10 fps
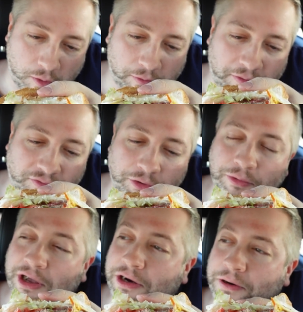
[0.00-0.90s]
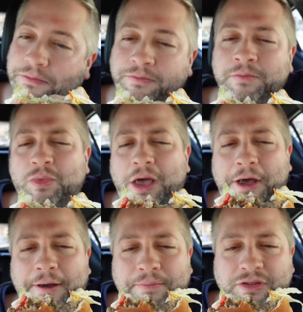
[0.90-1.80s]
Overrated.
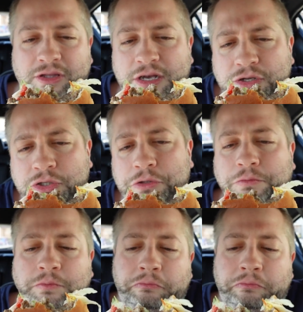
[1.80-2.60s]
Um, but this,